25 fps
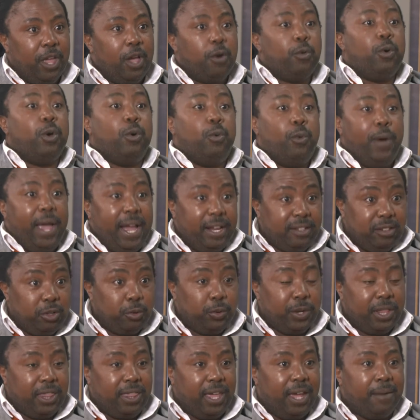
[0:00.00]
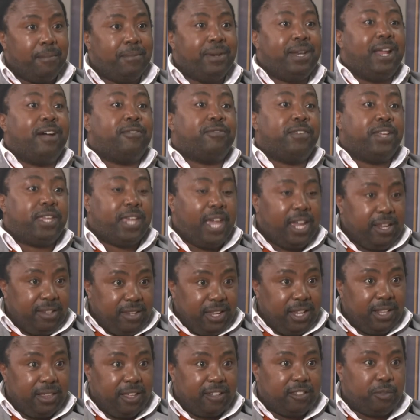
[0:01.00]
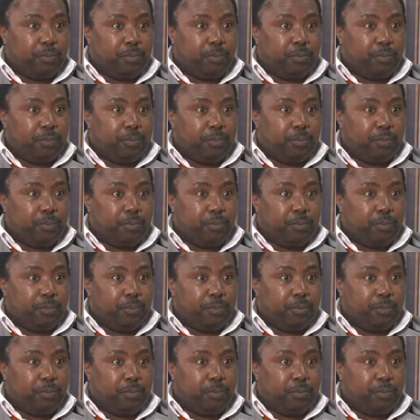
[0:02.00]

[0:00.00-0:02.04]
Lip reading: We worked with them navigating the